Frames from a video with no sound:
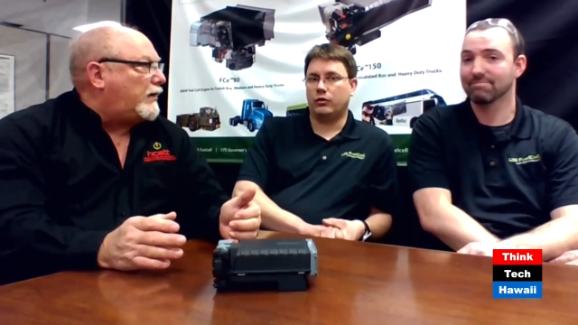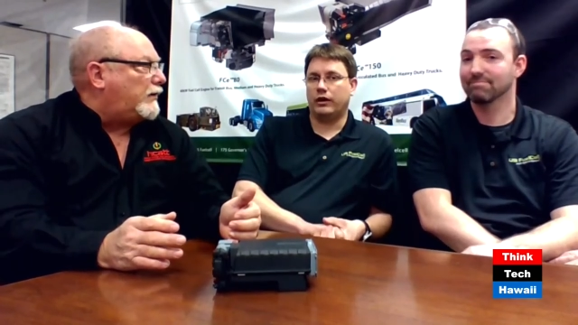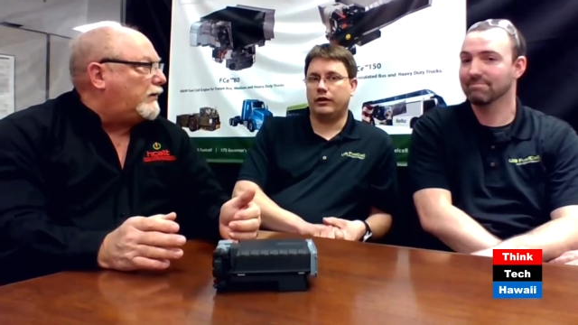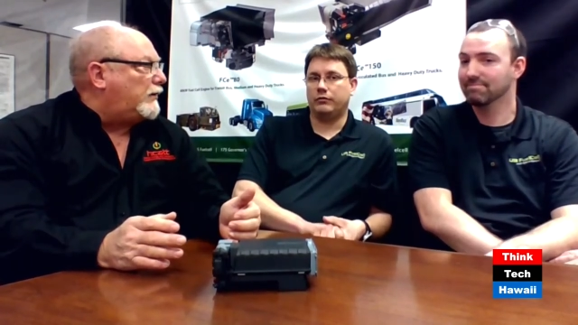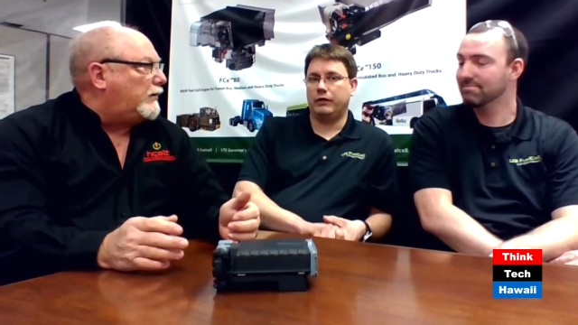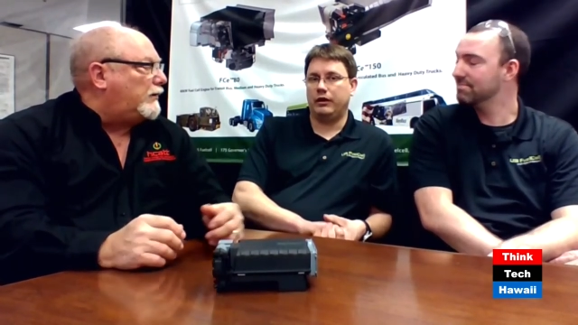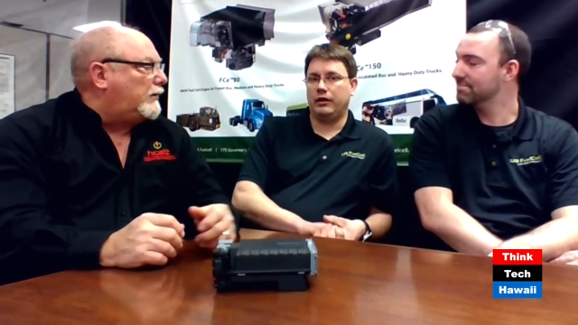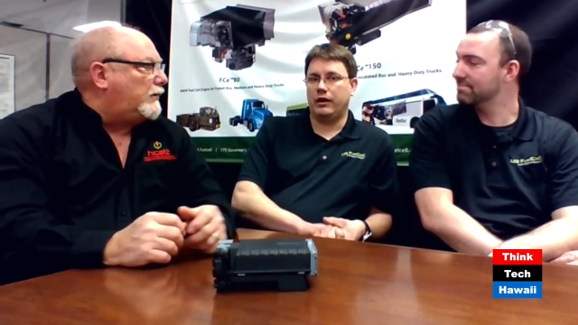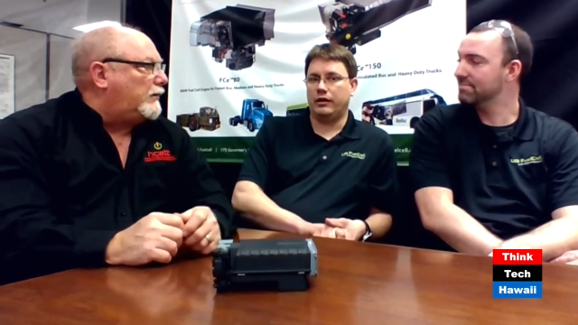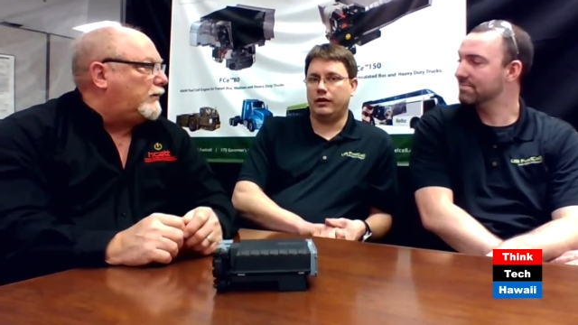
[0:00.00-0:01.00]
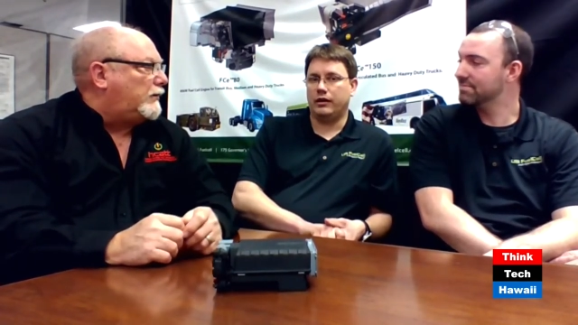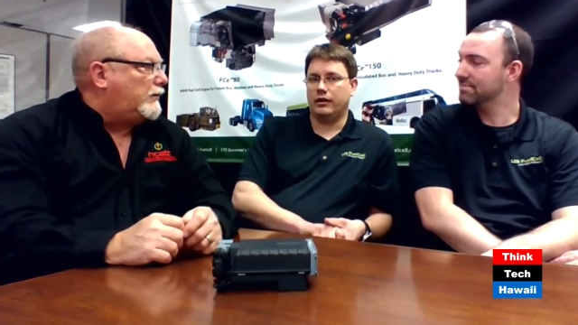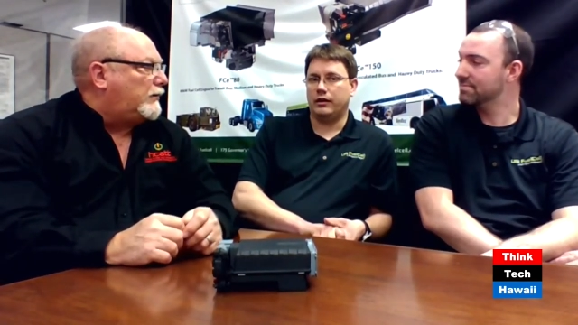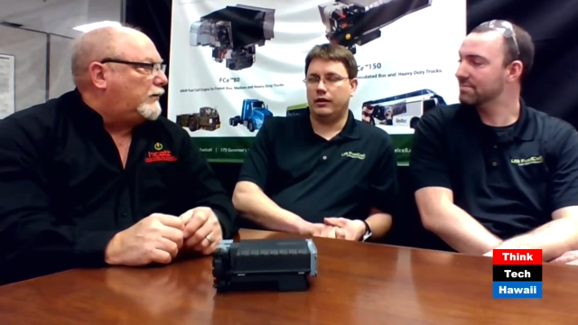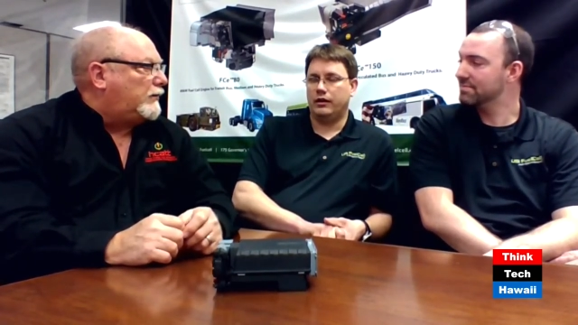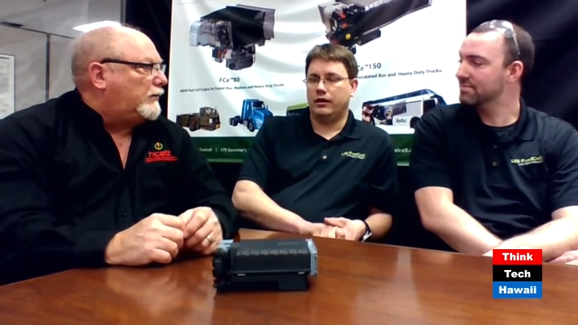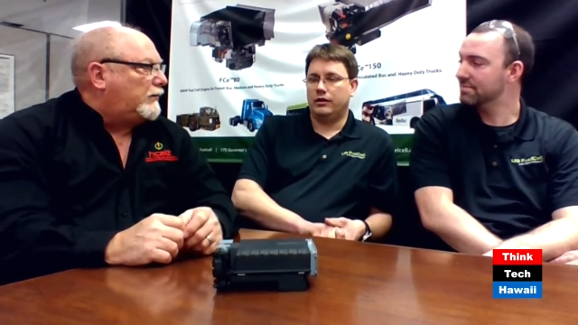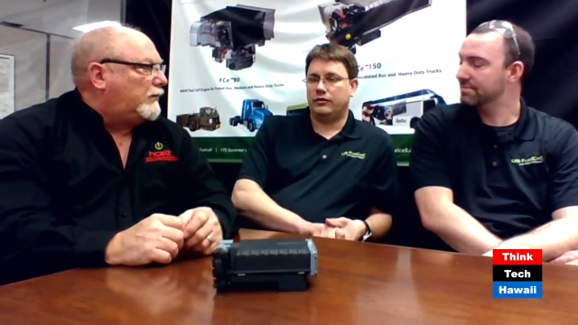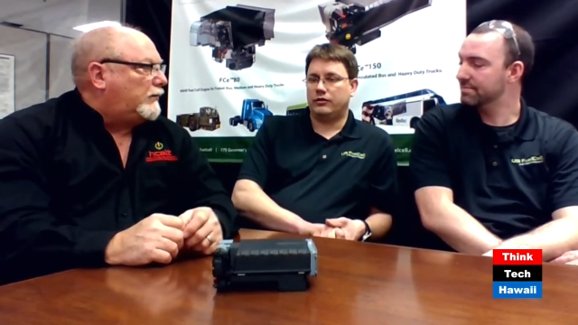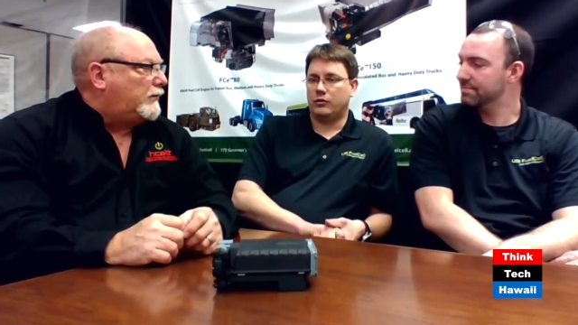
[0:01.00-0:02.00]
Speaker 1: maybe a uh,
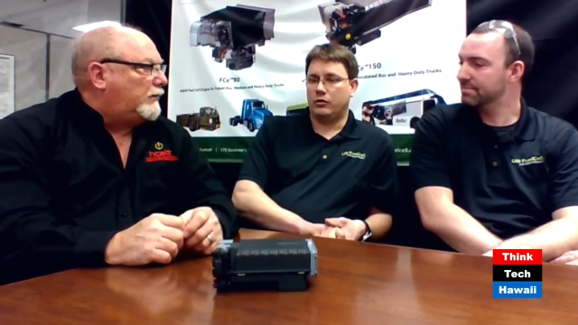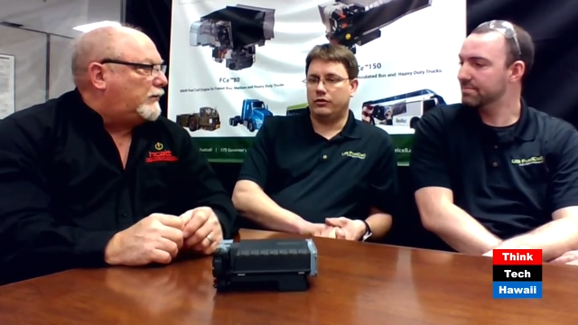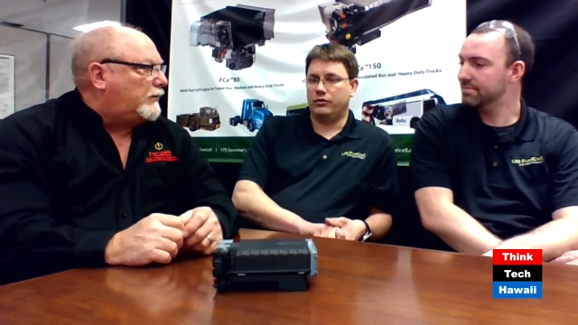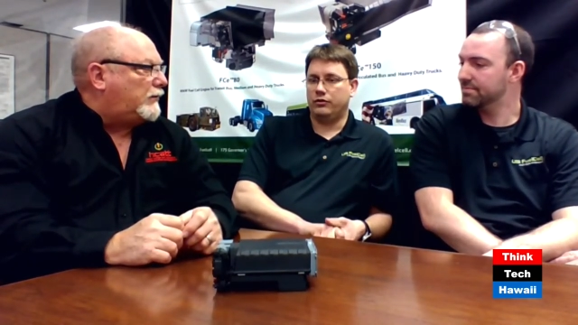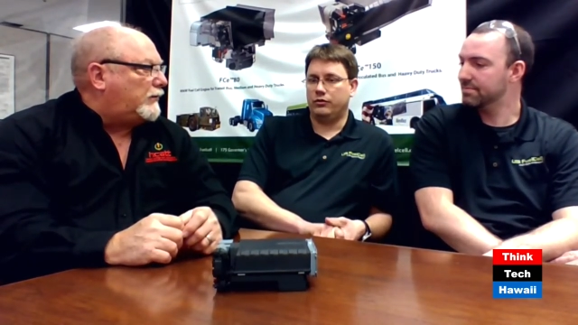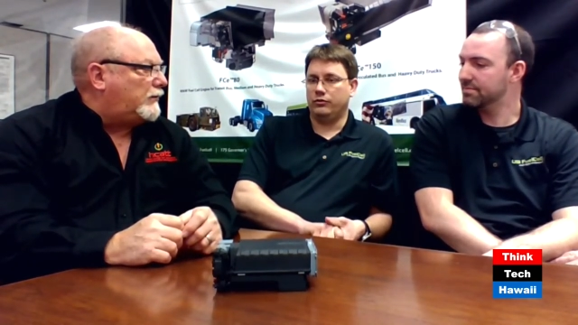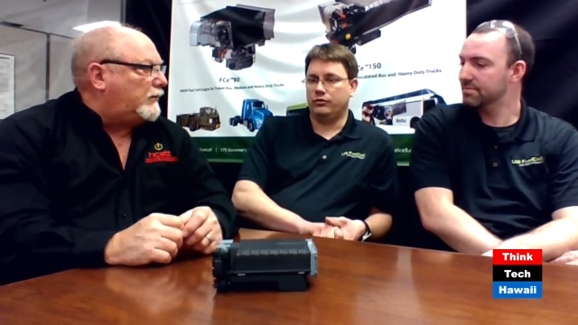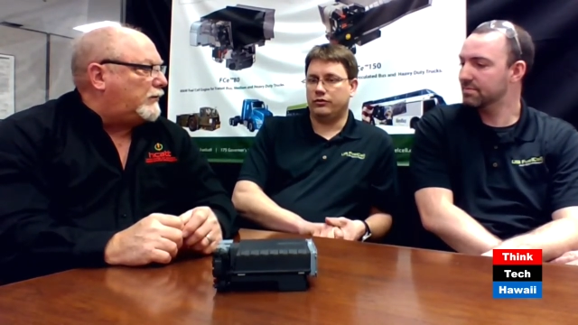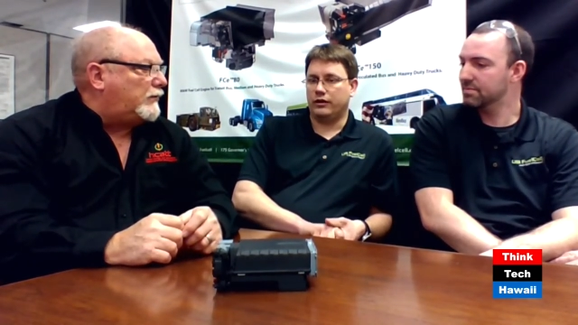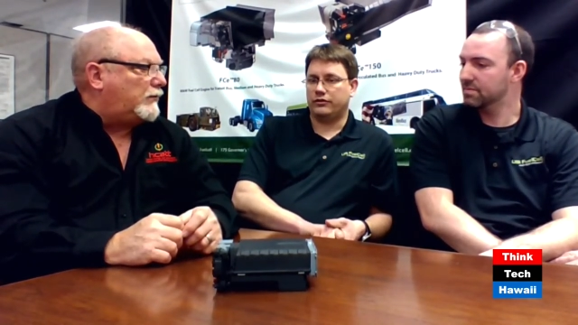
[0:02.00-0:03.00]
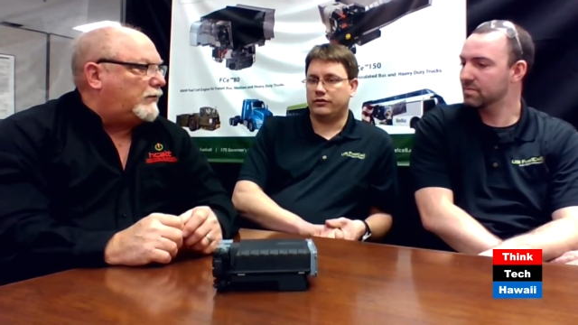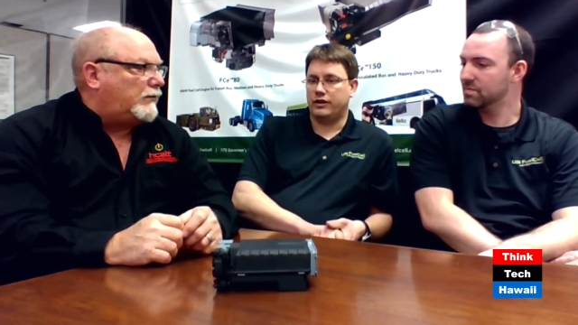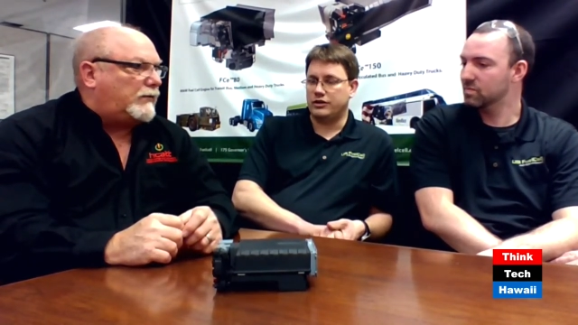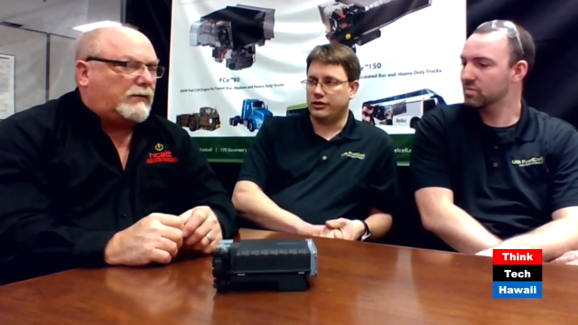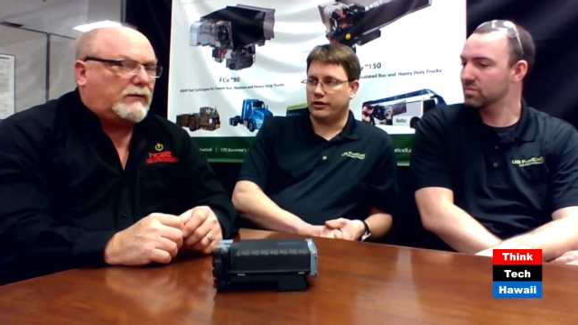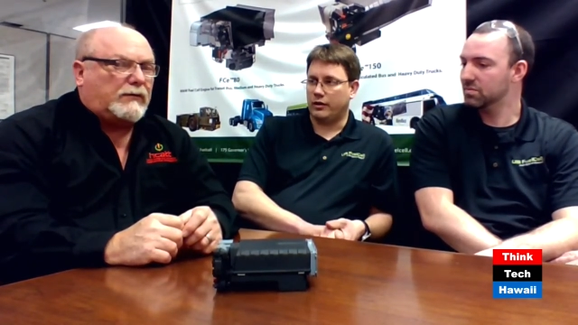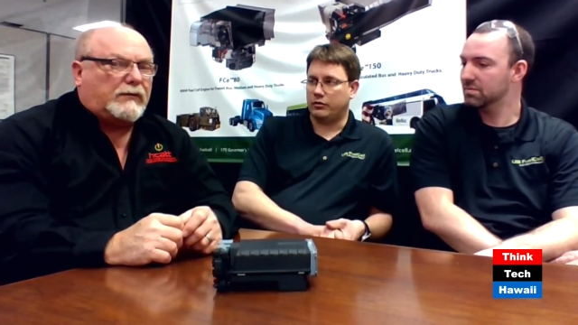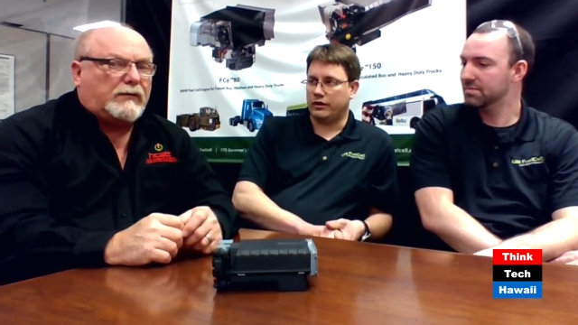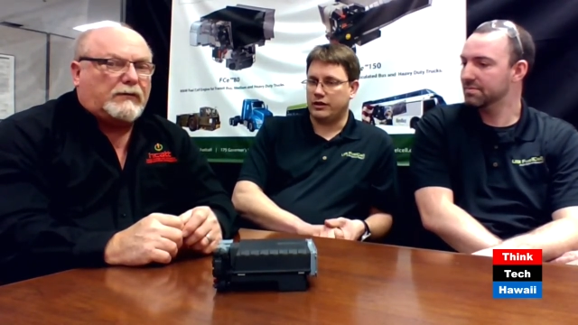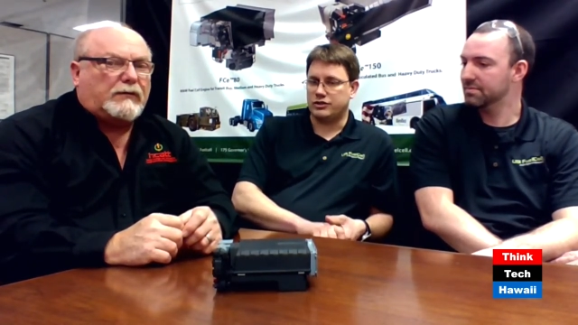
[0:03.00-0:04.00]
someone who's got a stationary
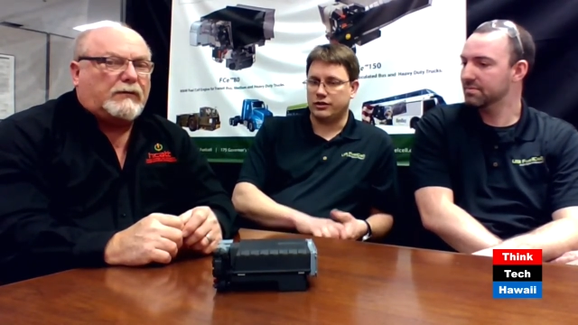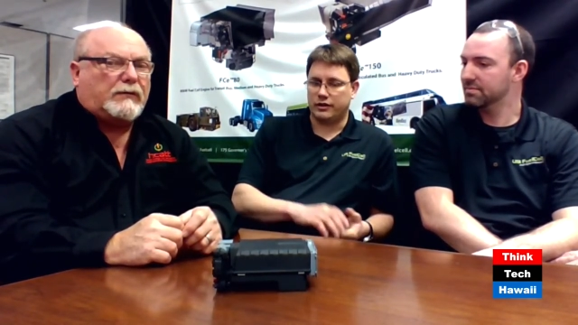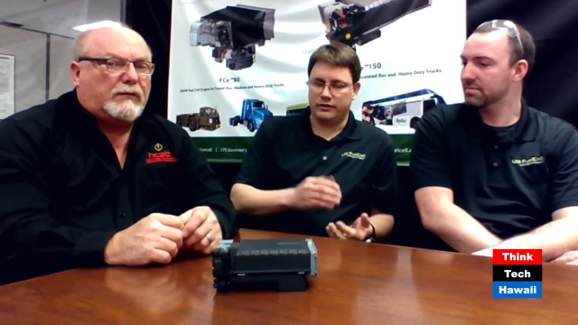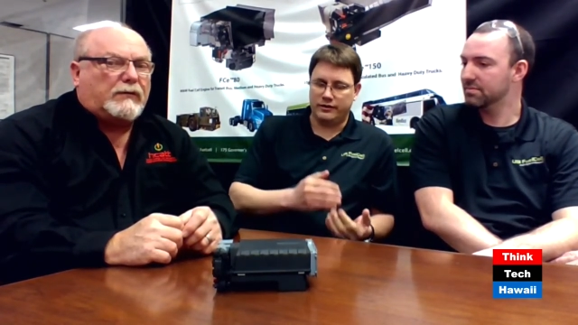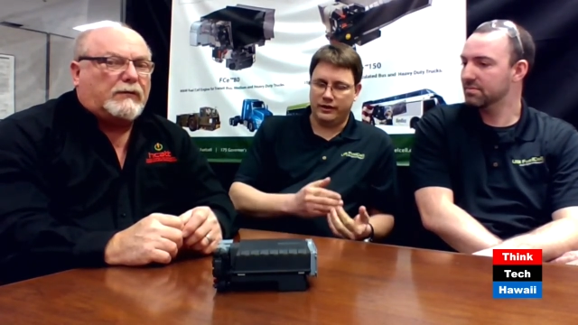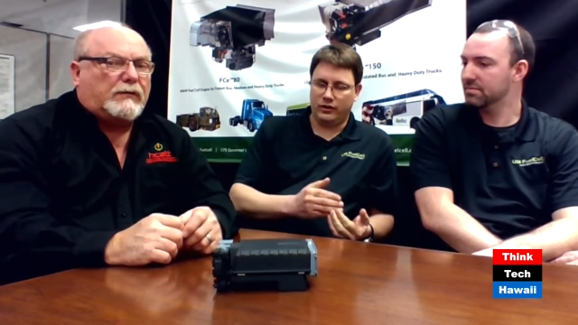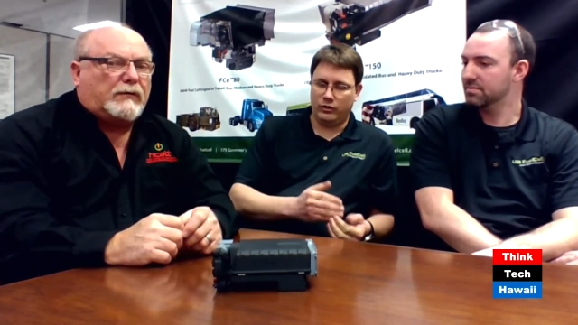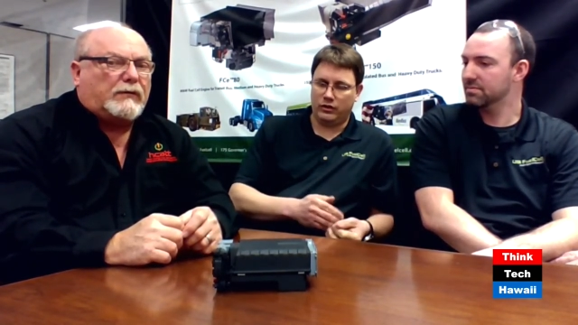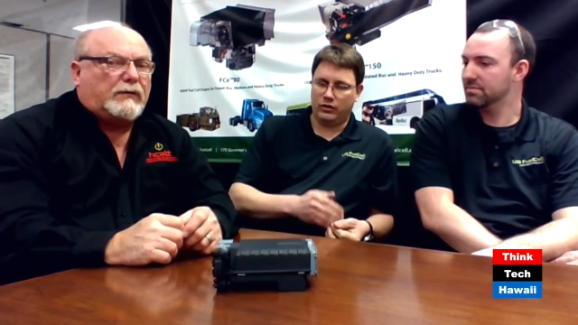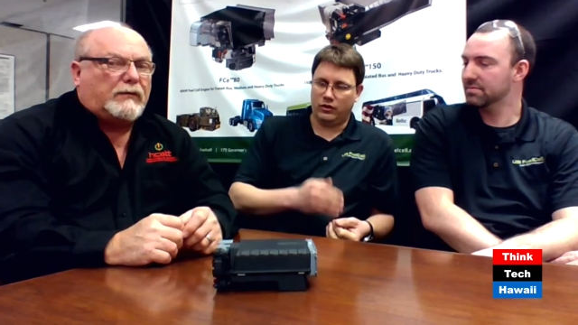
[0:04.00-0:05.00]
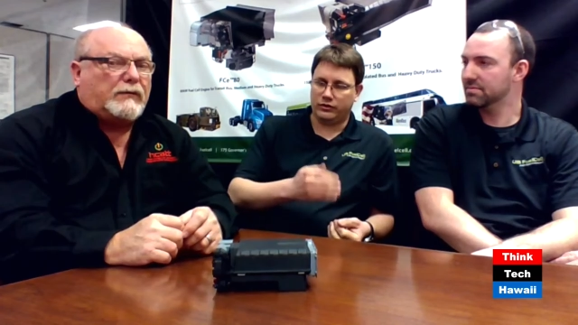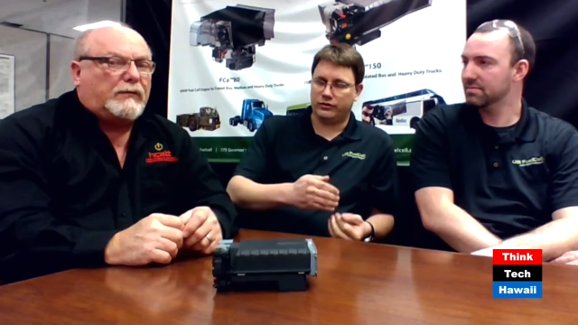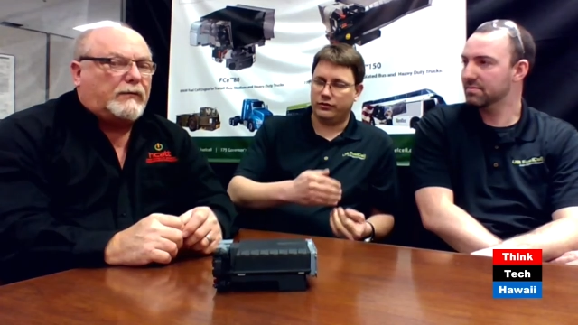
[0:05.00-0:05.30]
application can deal with a longer